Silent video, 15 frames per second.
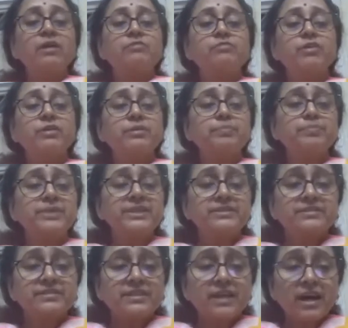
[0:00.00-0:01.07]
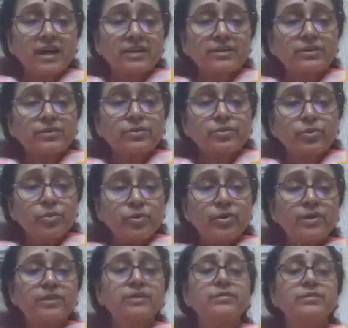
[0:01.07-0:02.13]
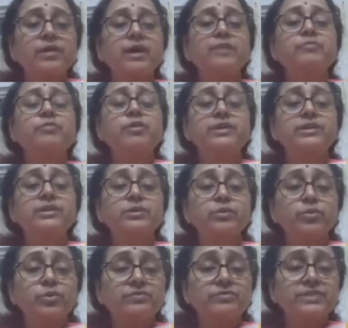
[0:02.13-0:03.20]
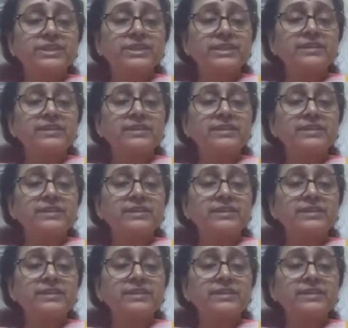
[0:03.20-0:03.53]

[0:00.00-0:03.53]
For a PCR node, or for a node which has